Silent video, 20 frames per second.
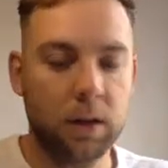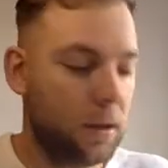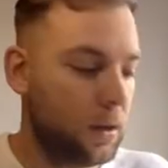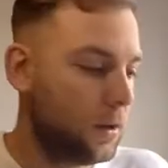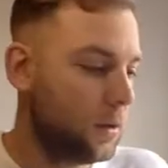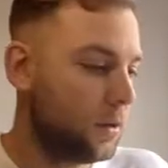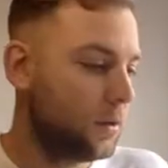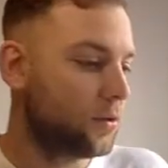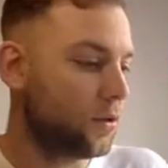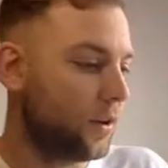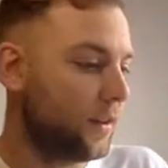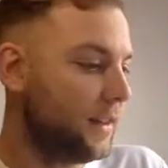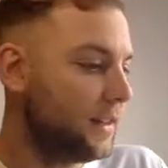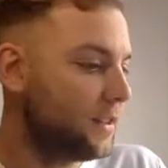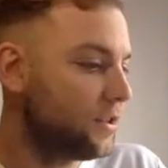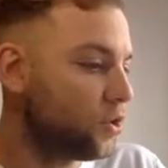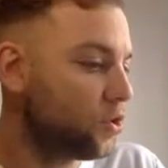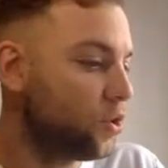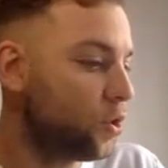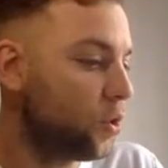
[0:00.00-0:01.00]
sorry, this
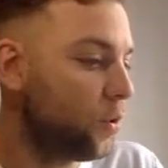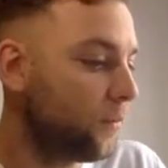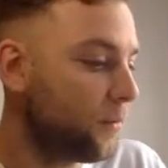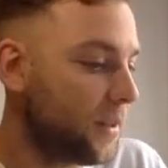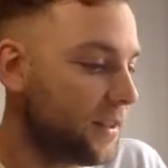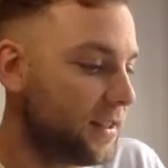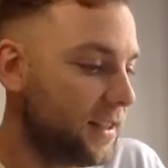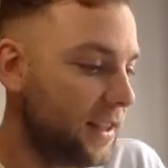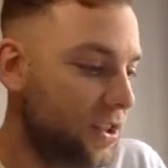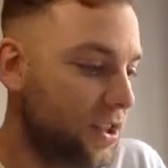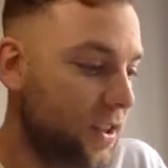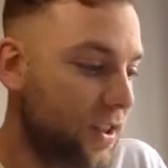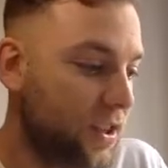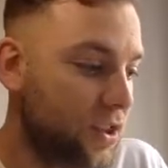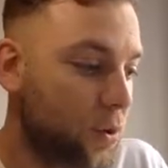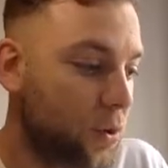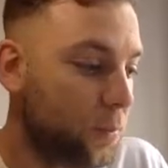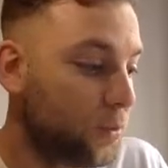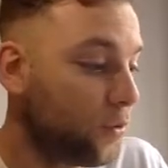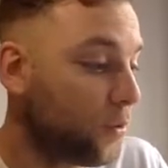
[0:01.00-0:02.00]
doesn't come from the teacher, this
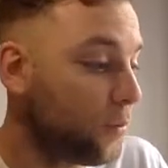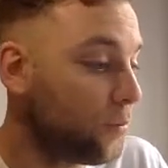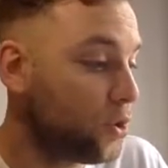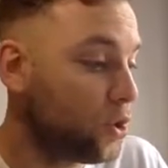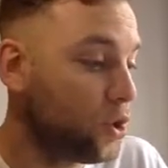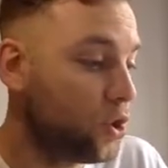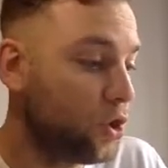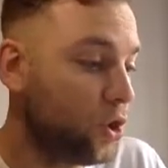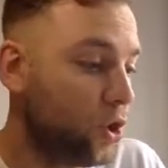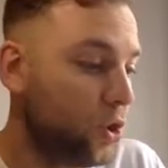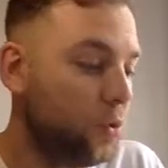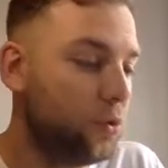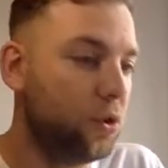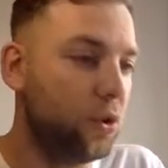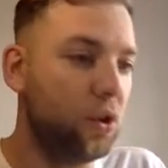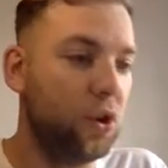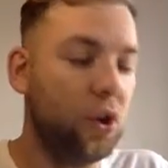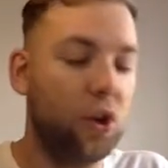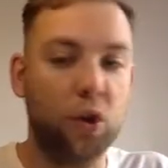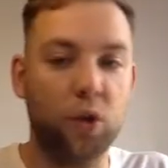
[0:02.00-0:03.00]
comes from the
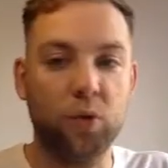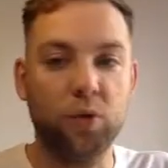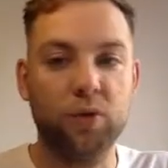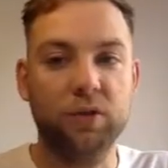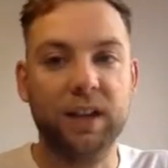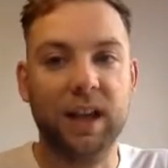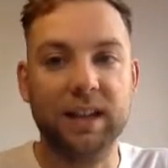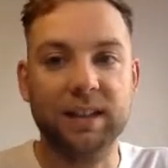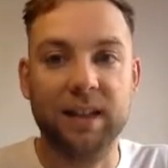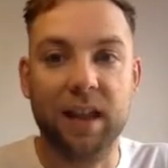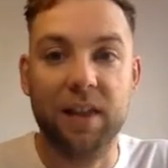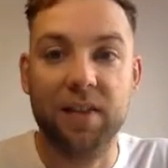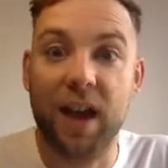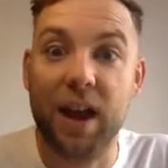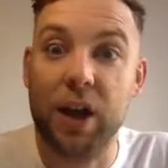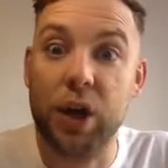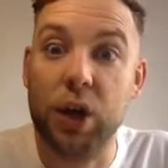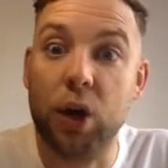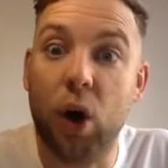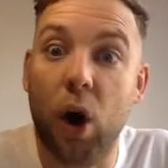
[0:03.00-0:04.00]
student who says that they're
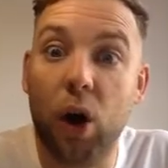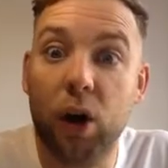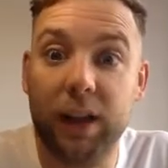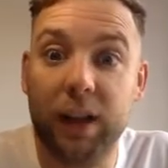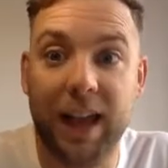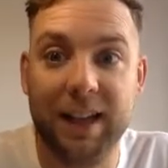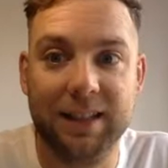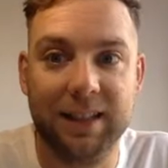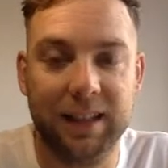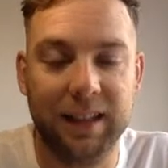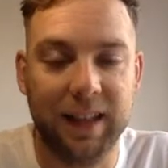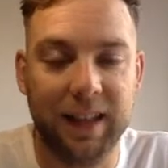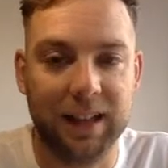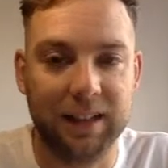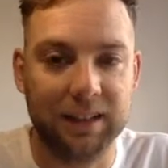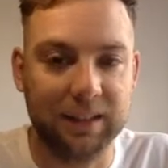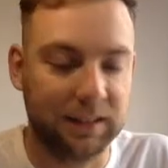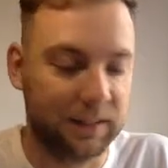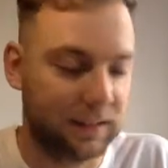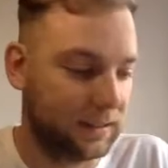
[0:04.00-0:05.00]
not guessing the
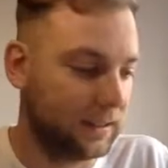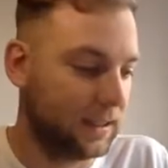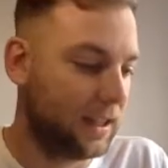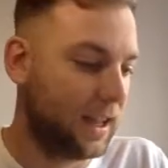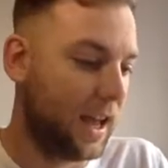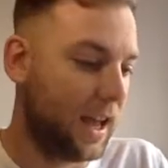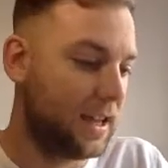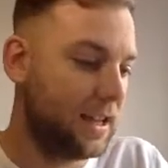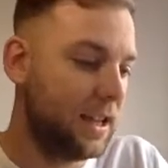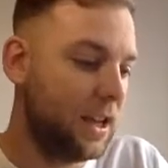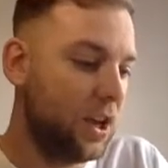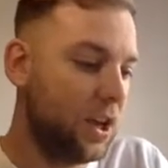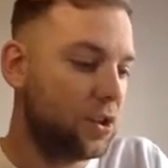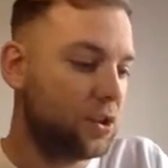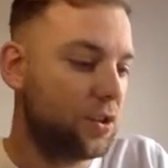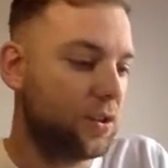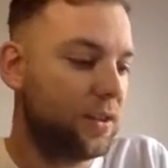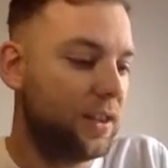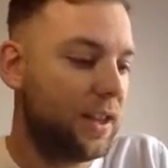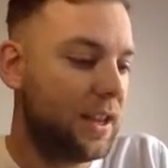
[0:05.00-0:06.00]
answers, okay?
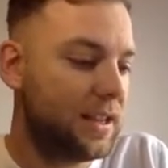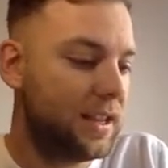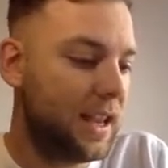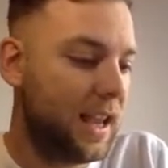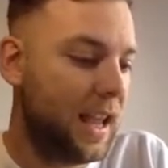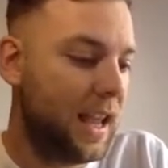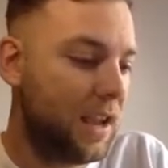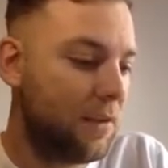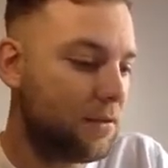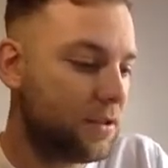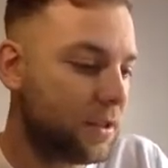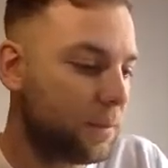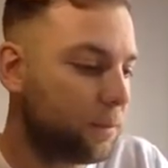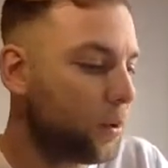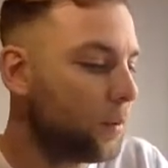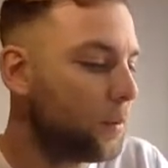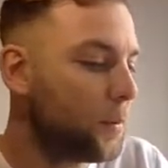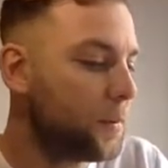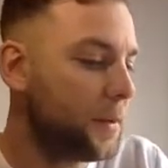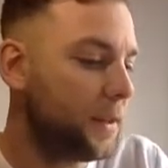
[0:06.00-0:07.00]
So this here is the
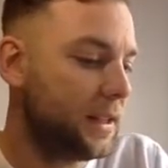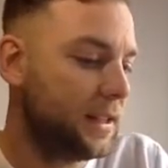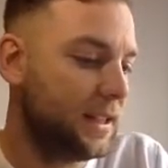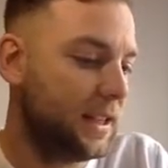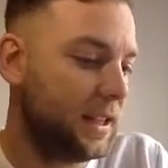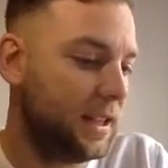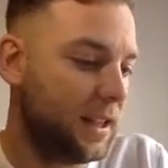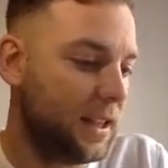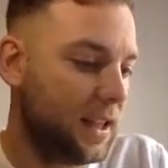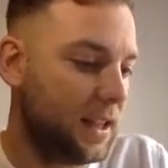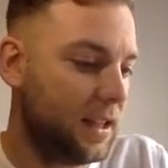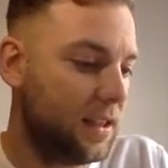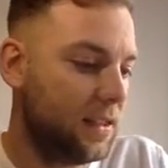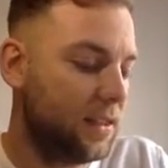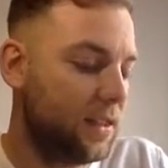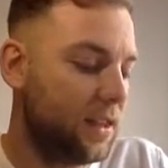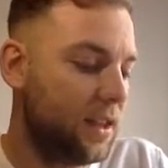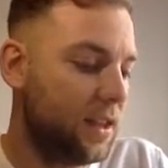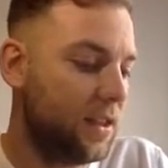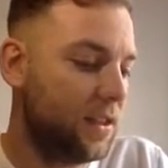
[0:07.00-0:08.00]
probability
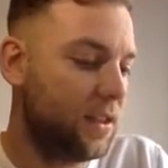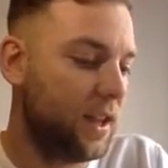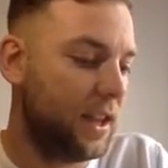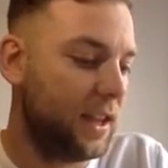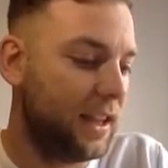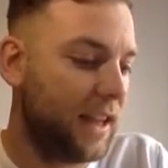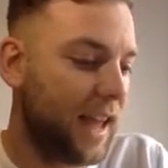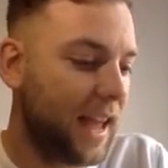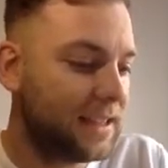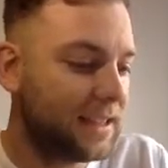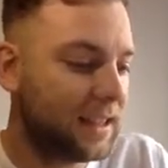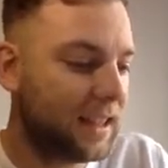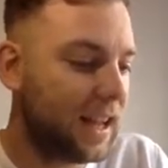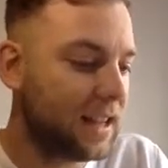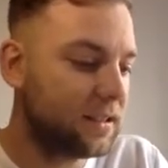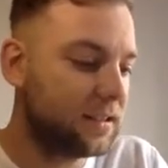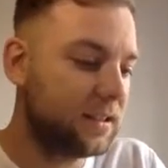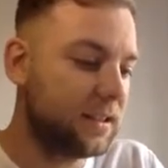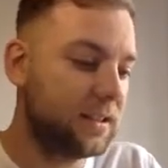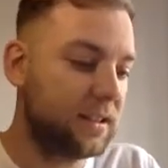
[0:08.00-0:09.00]
that they guess the
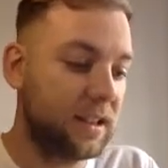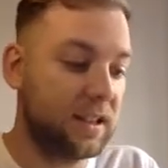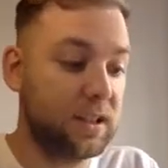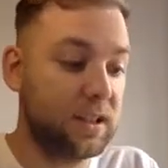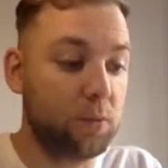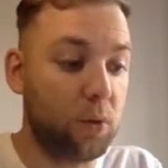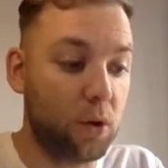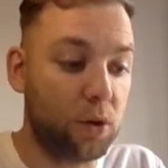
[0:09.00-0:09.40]
answers. This is what the